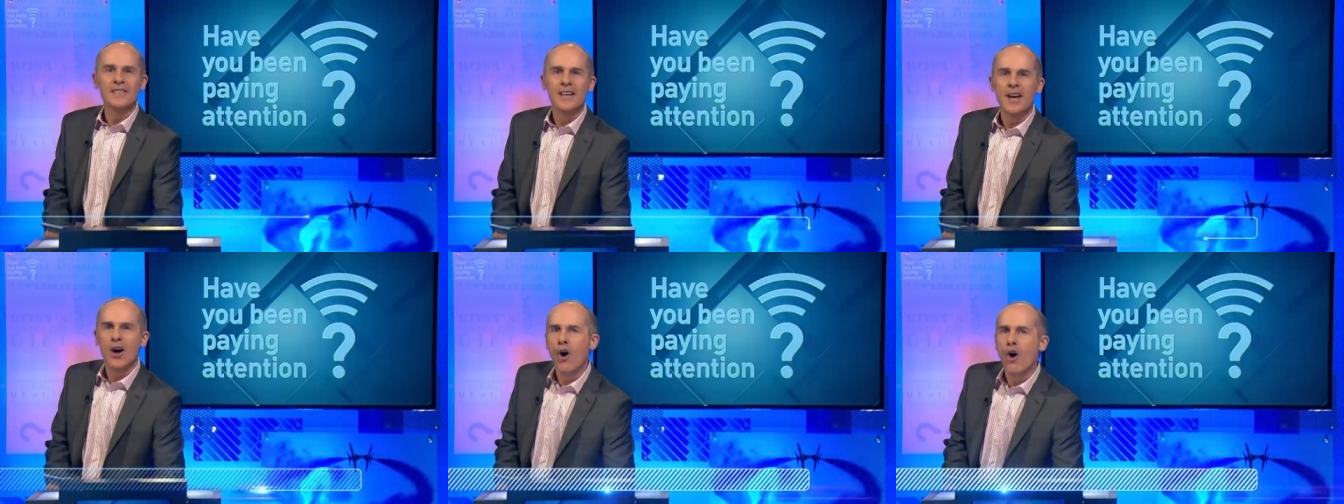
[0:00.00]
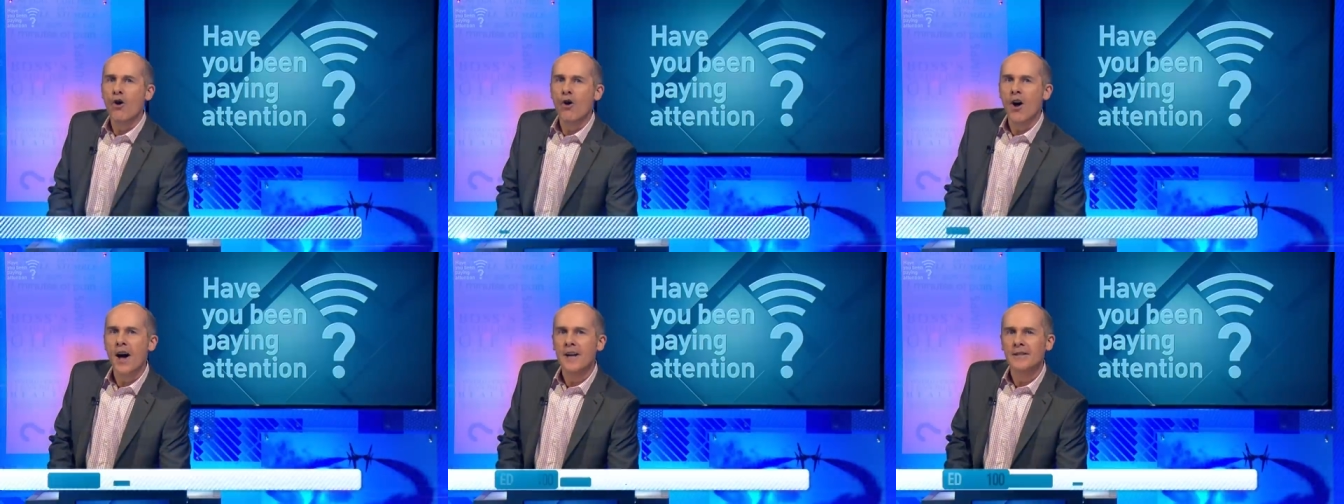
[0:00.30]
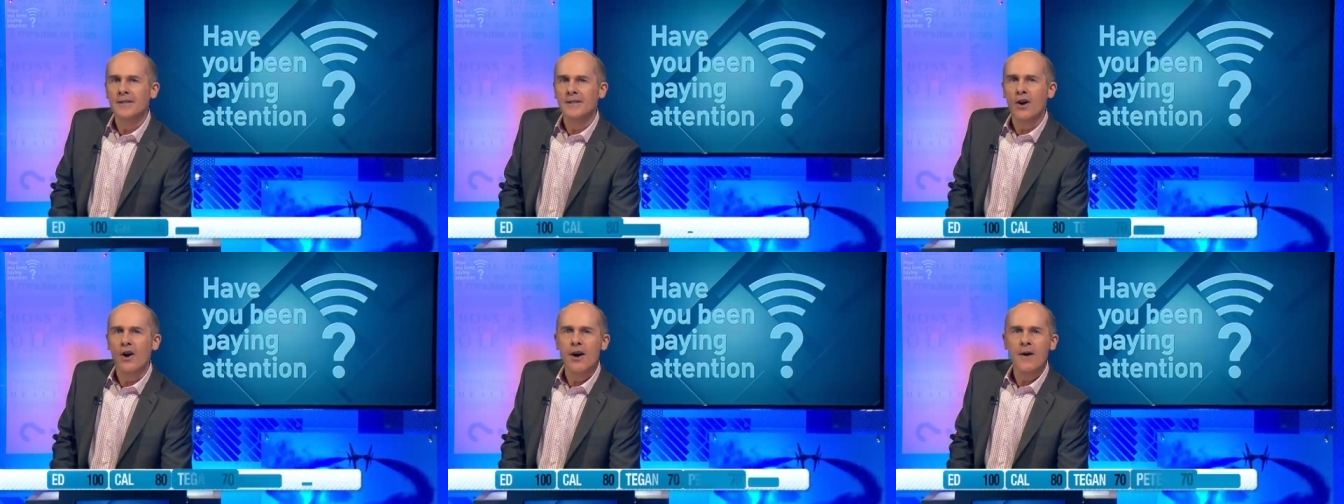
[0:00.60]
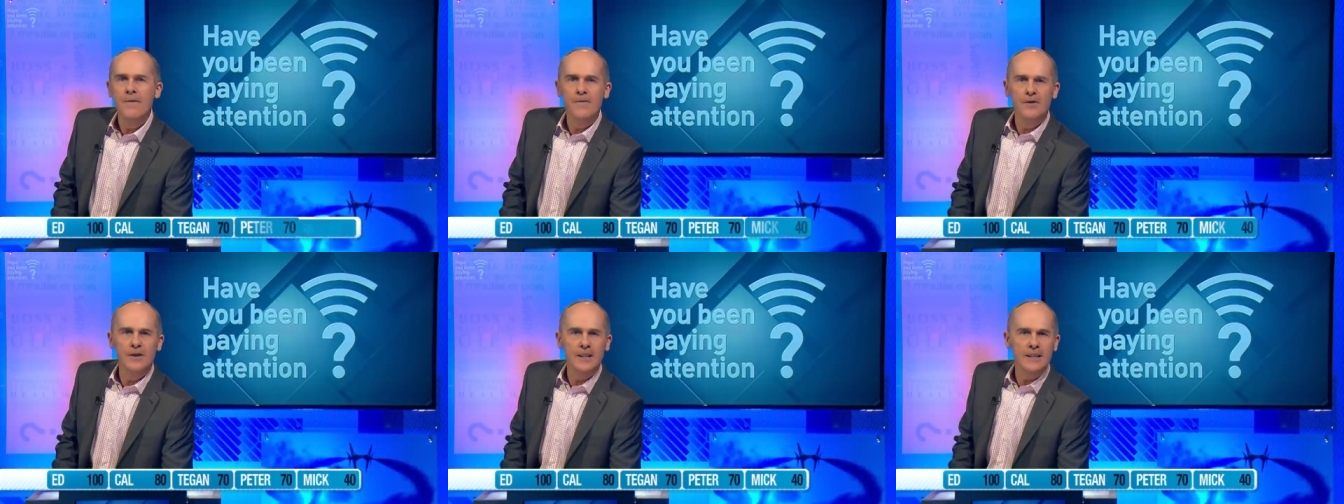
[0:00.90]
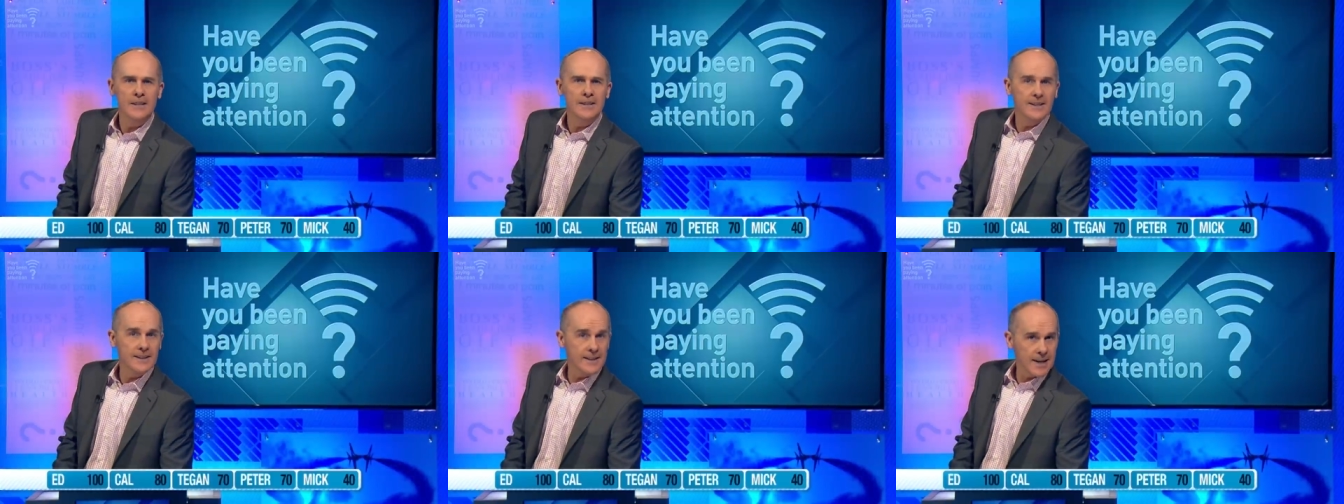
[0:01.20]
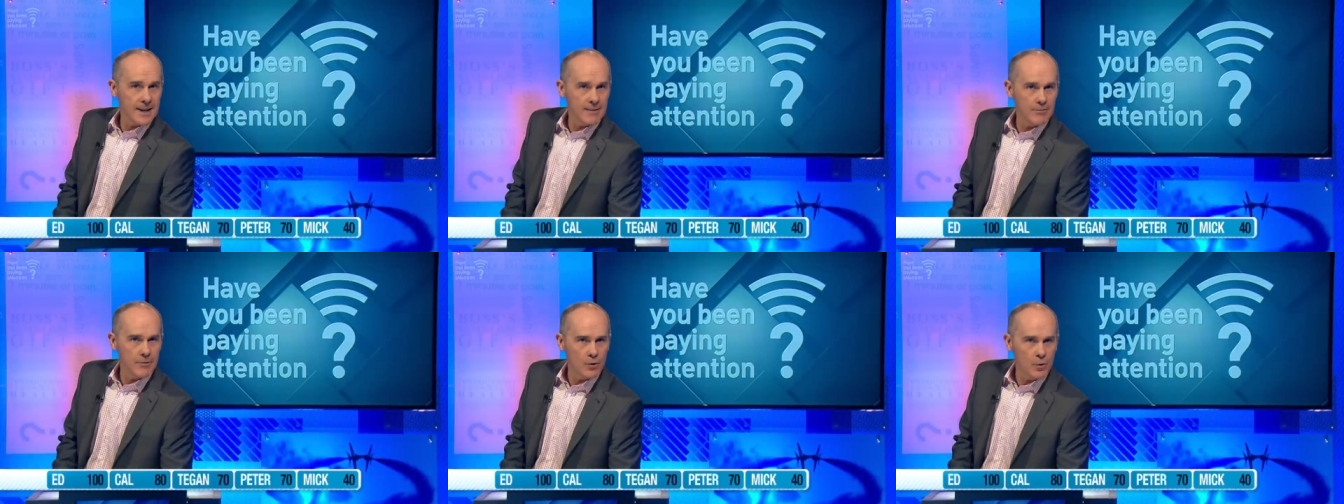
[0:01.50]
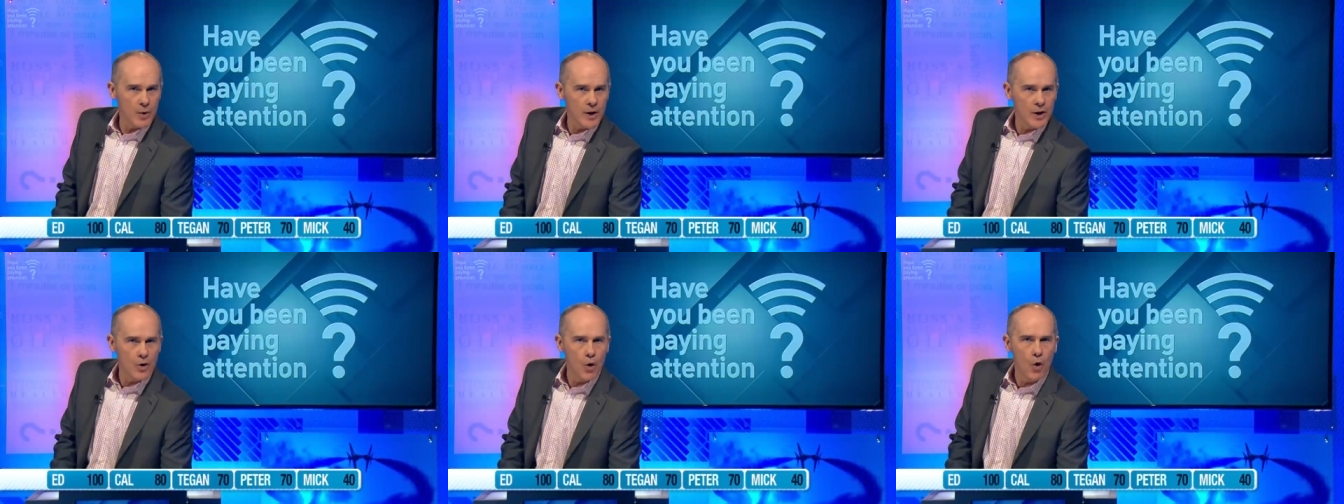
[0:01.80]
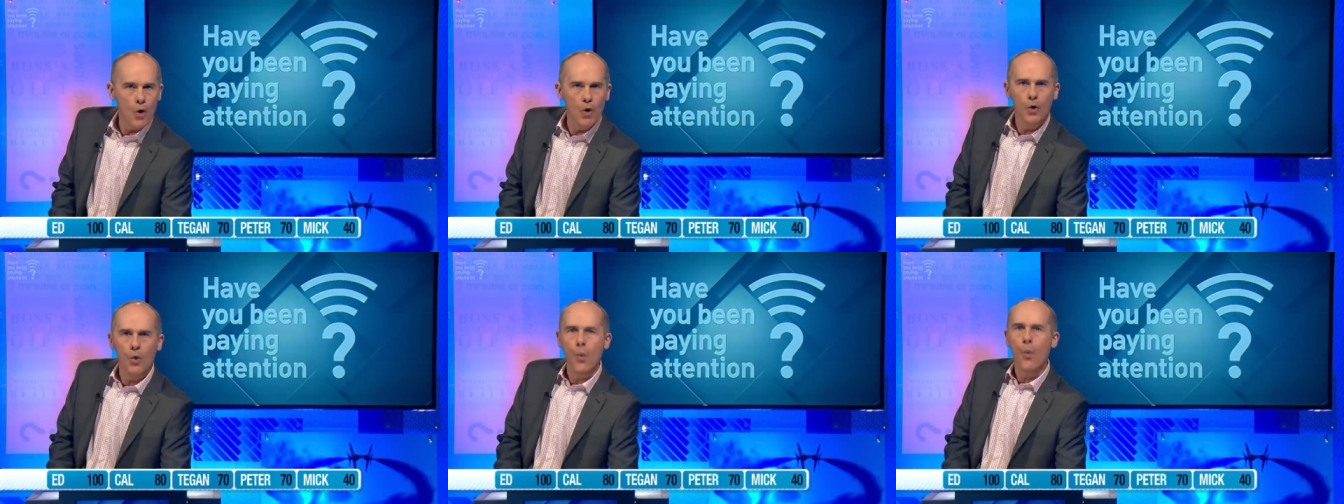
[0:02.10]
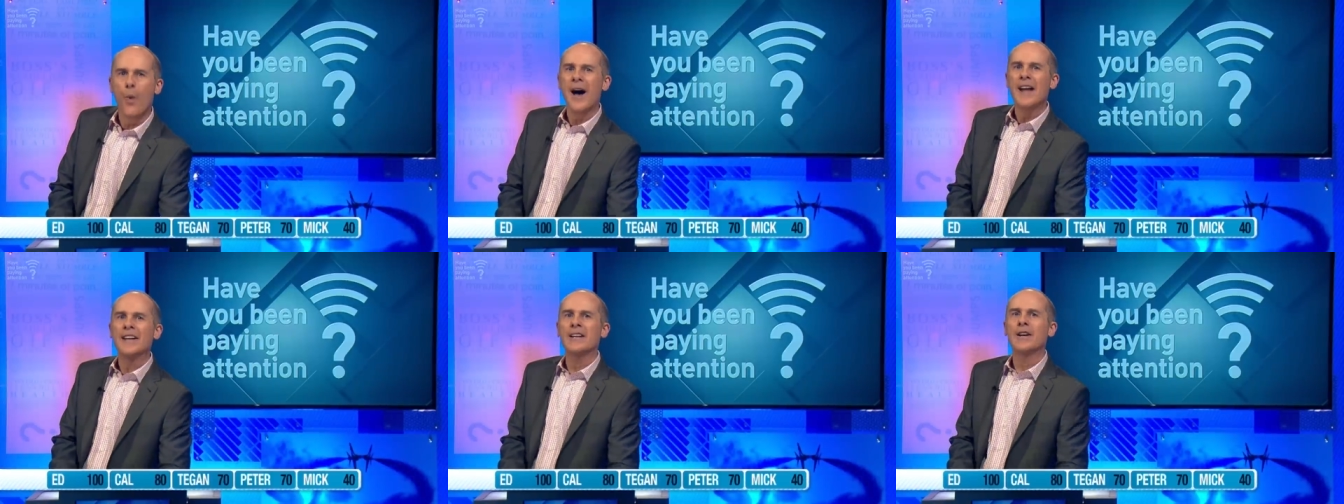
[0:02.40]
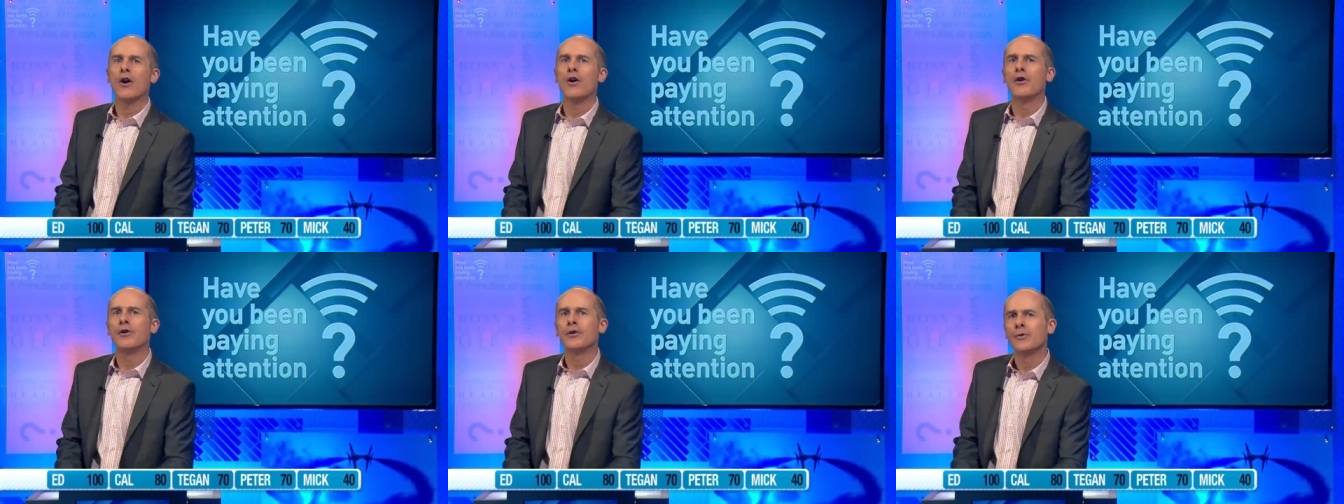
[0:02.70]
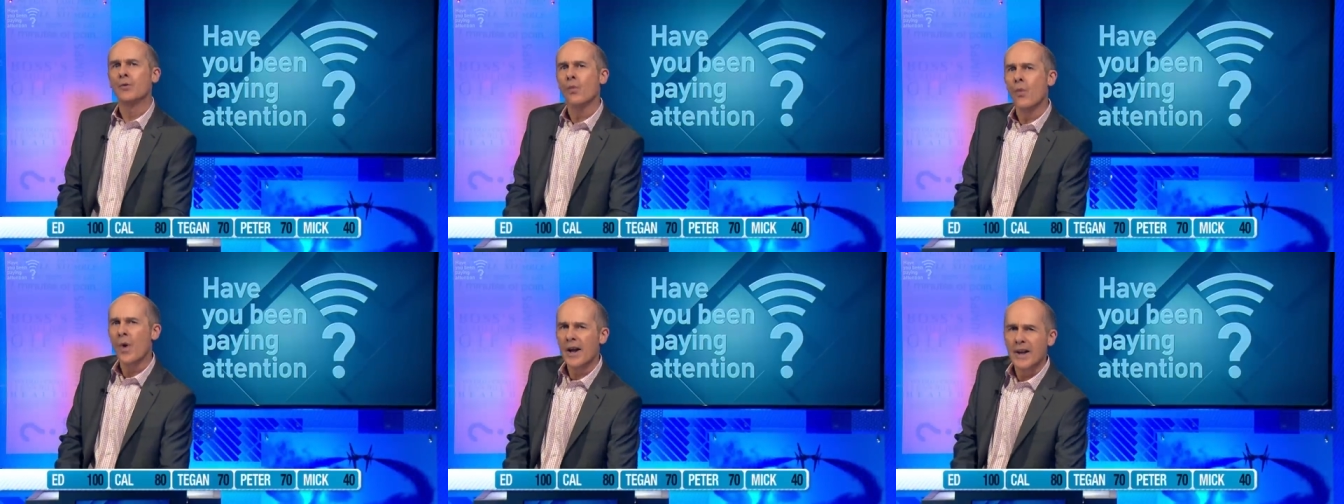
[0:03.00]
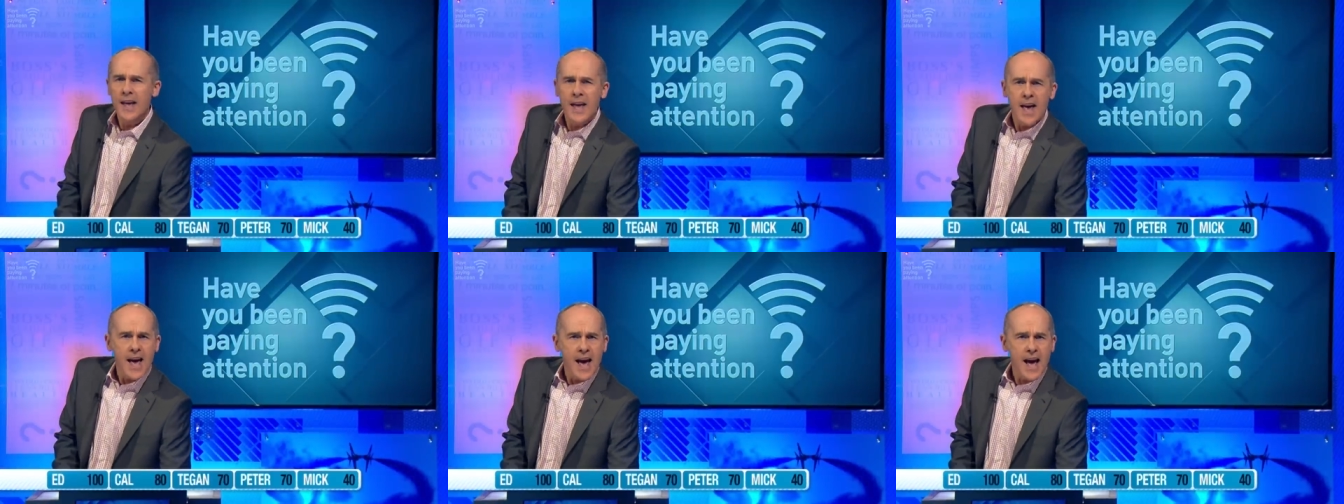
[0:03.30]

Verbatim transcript: there. All right, time for a little segment we call one-on-one.